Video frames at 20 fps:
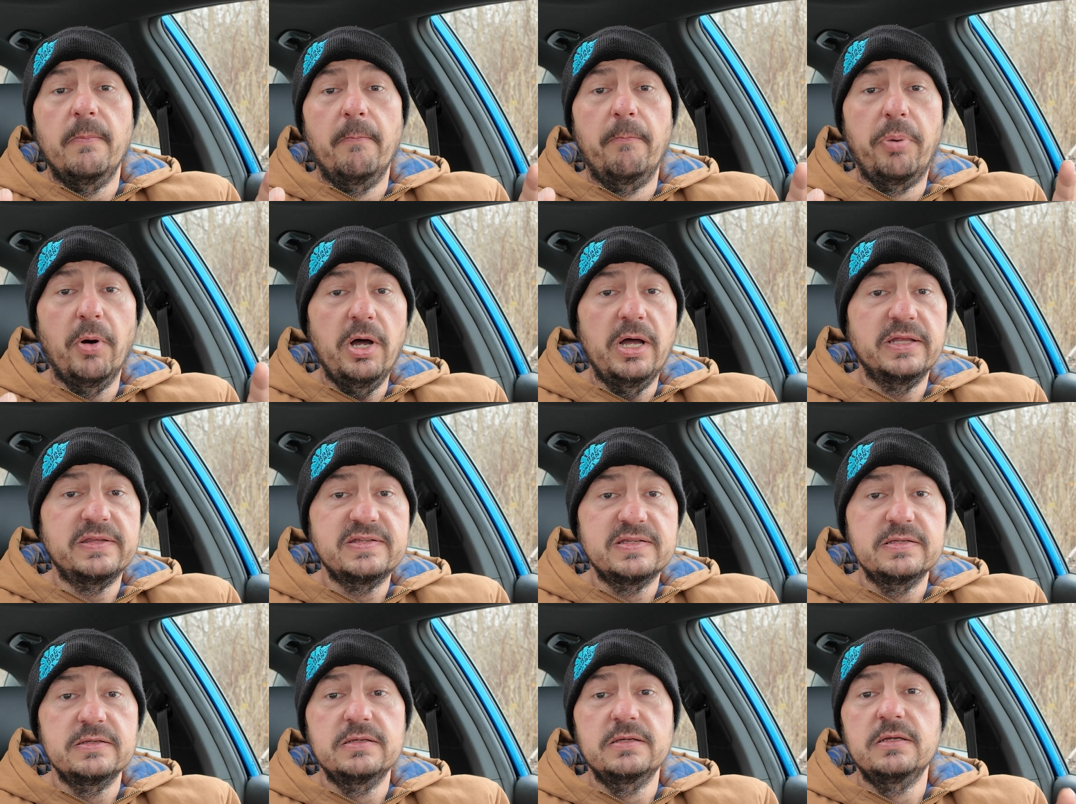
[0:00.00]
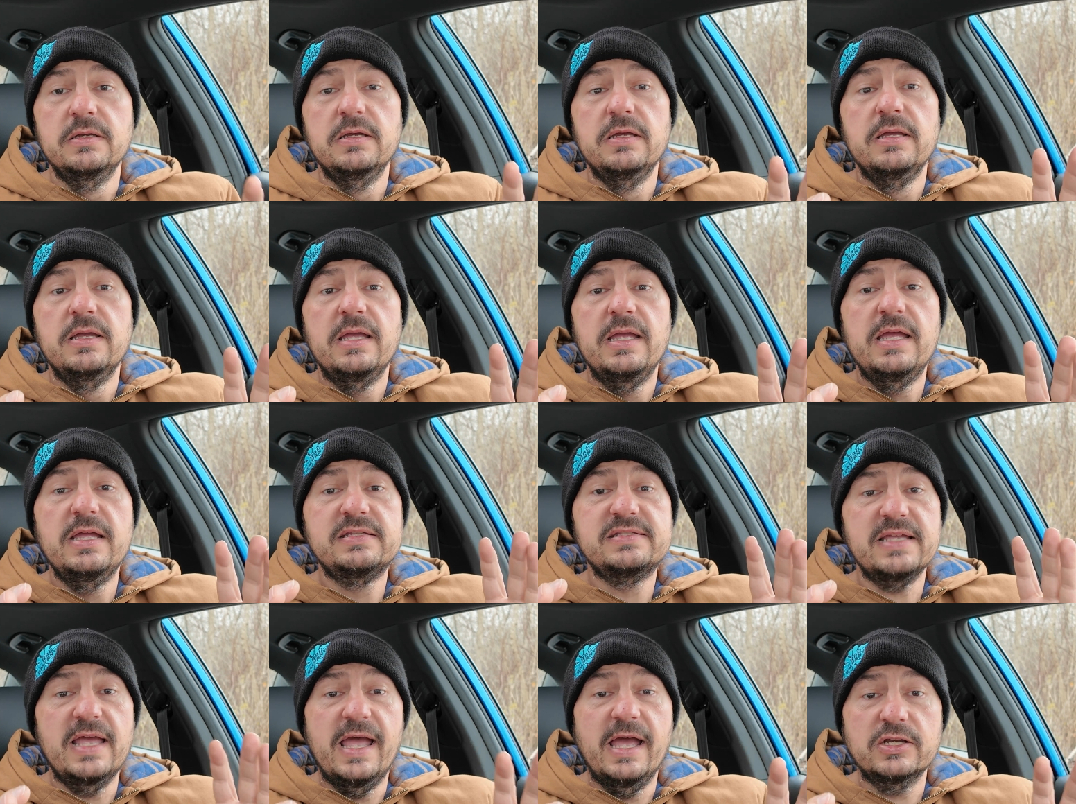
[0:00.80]
But
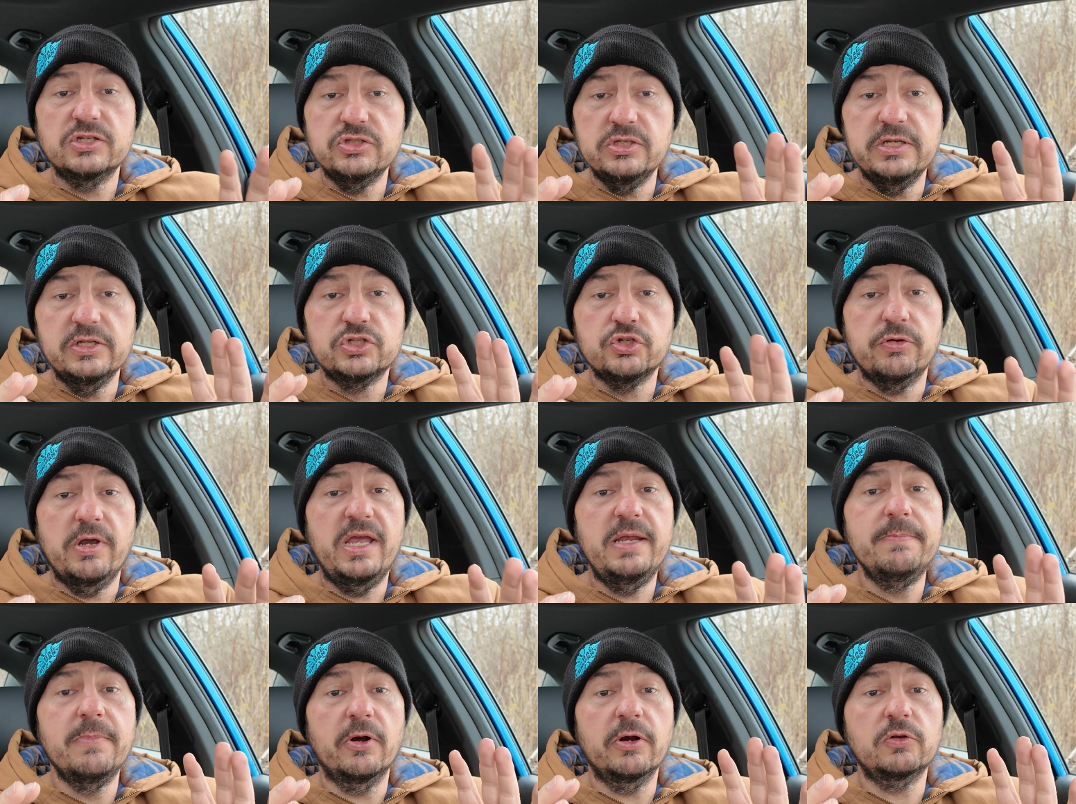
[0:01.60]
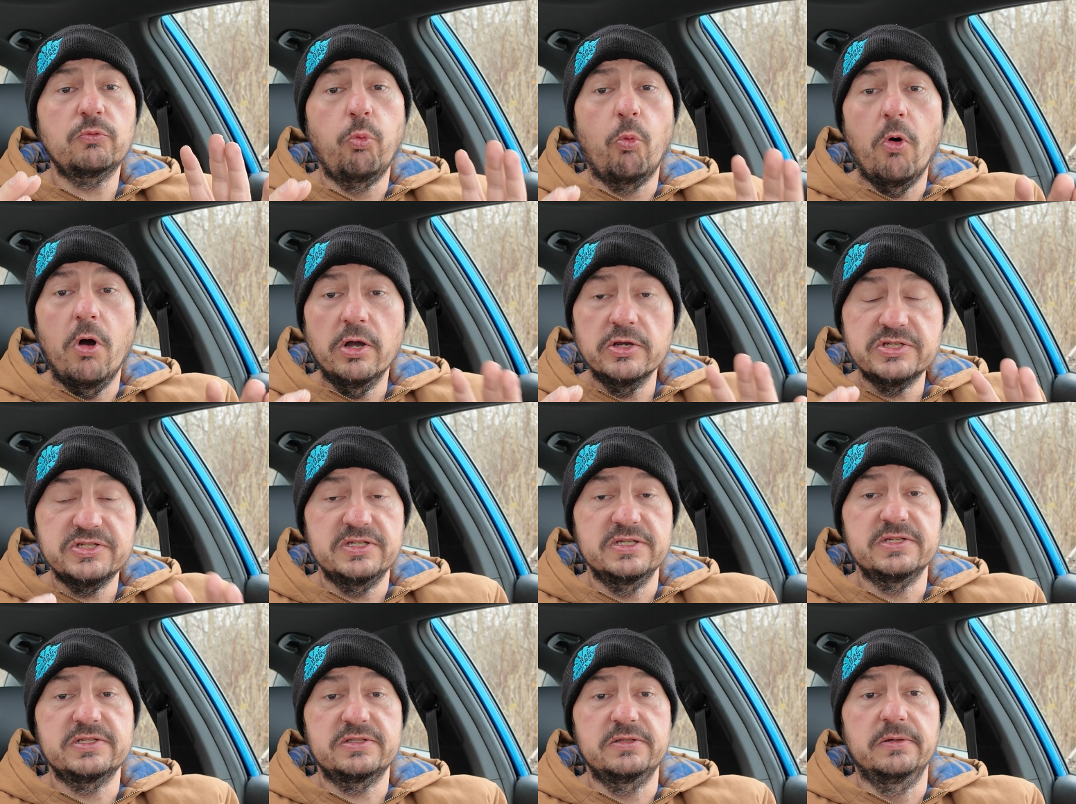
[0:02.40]
it's actually a trademarked wash
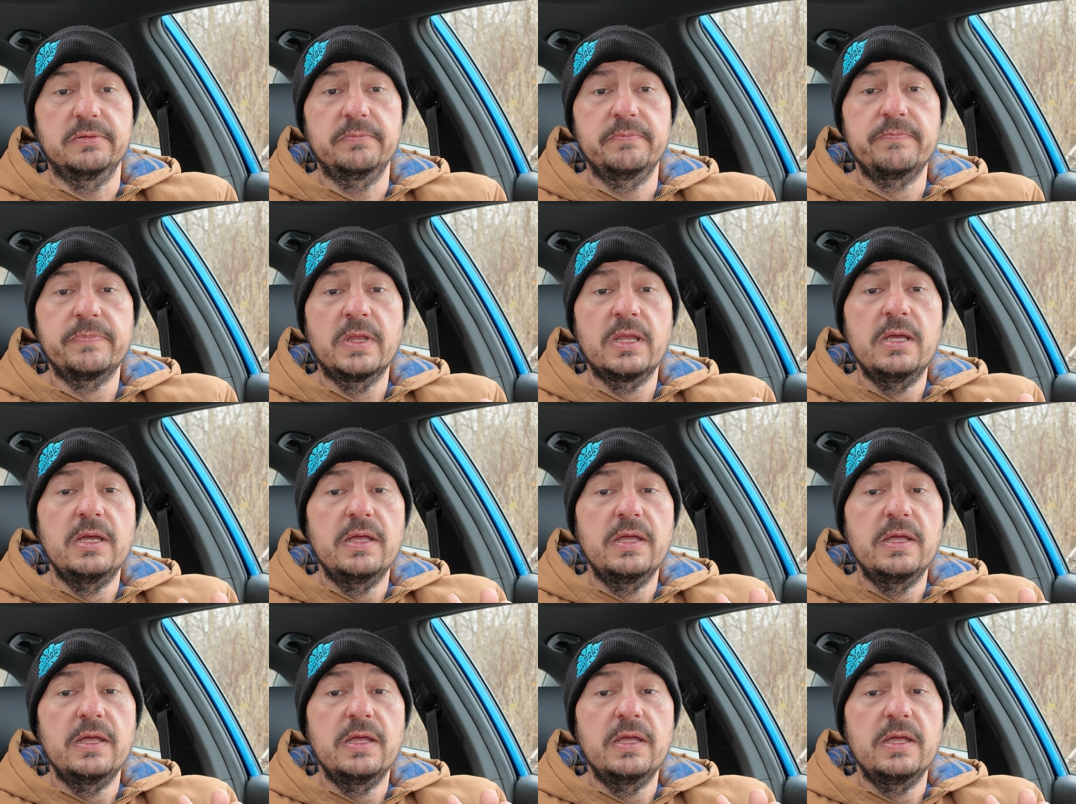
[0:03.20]
system